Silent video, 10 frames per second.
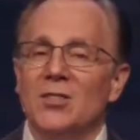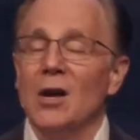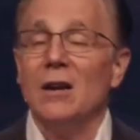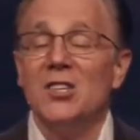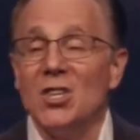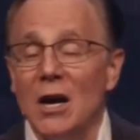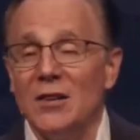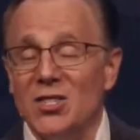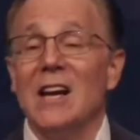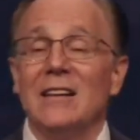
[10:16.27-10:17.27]

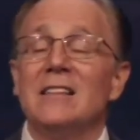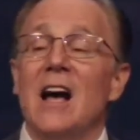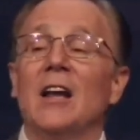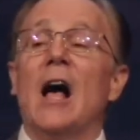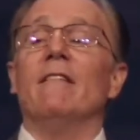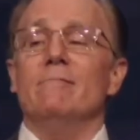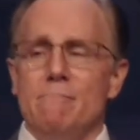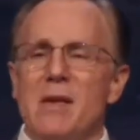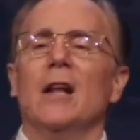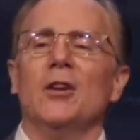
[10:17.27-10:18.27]

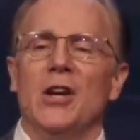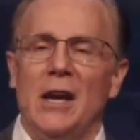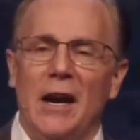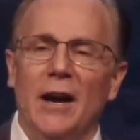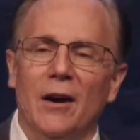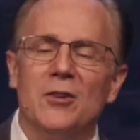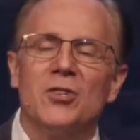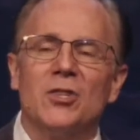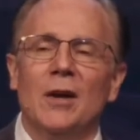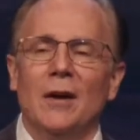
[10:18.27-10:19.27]
of
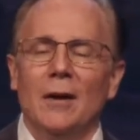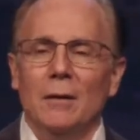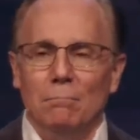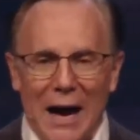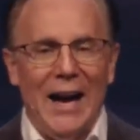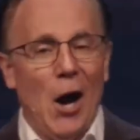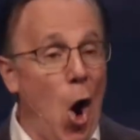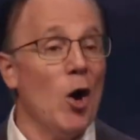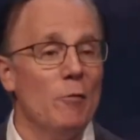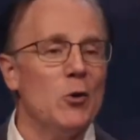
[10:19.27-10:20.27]
millionaires
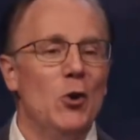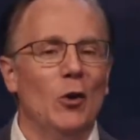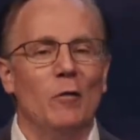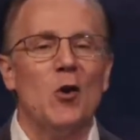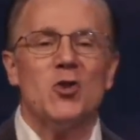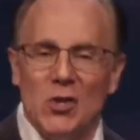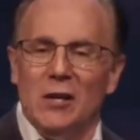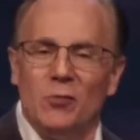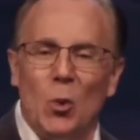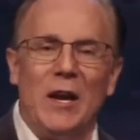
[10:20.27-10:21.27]
by Harvard
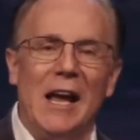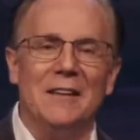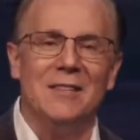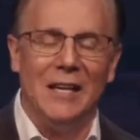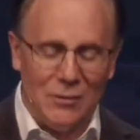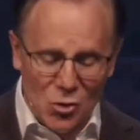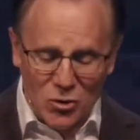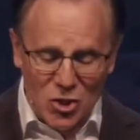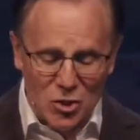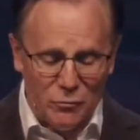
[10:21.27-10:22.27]
University
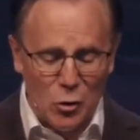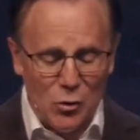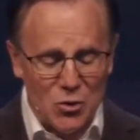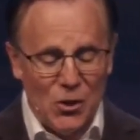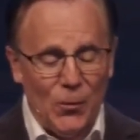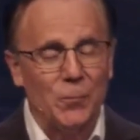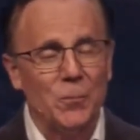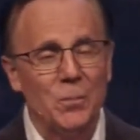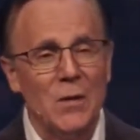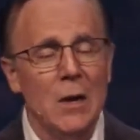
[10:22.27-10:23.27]
2018. So it's just a few years
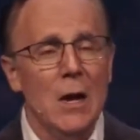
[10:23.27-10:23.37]
old.